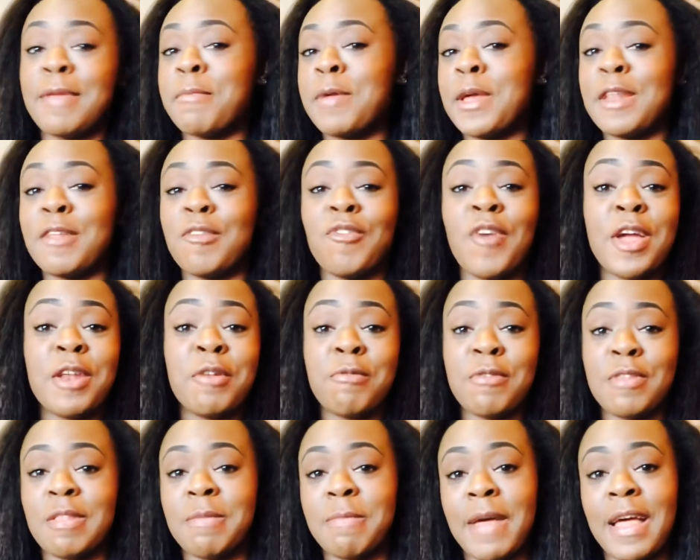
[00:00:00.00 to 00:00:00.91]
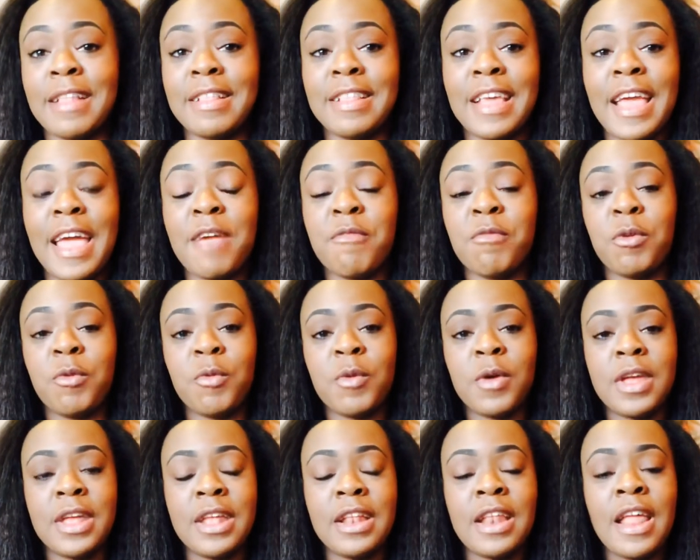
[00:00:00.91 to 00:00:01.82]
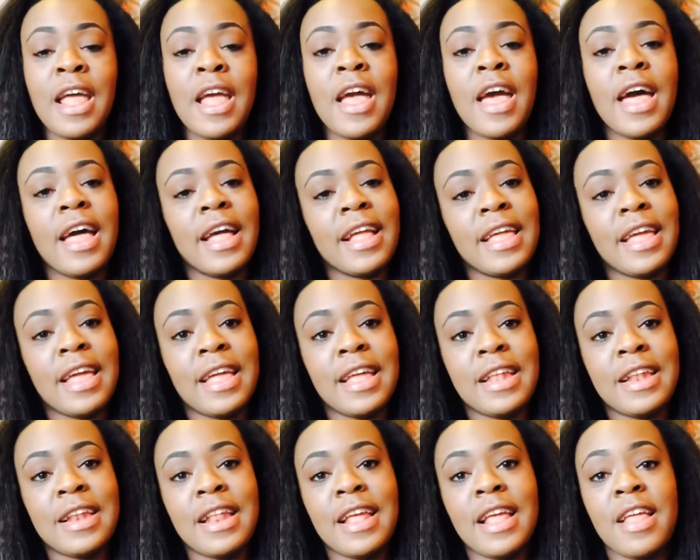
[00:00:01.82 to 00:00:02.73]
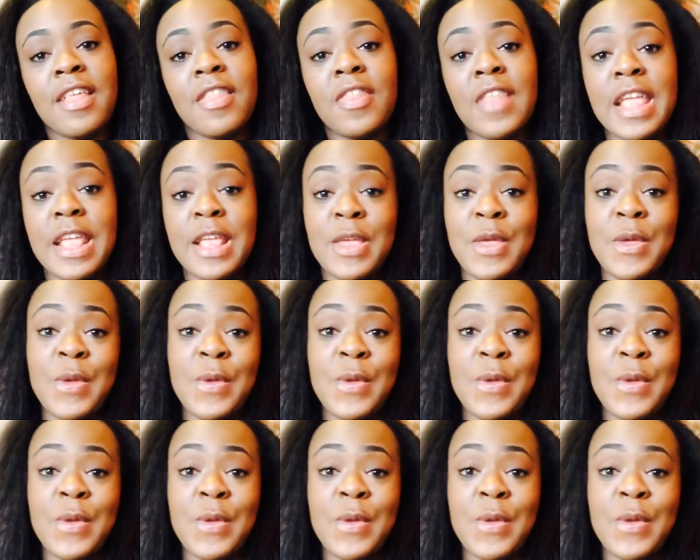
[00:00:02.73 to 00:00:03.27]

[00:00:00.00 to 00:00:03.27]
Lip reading: I'm going to try to respond to everyone. Again, thank you.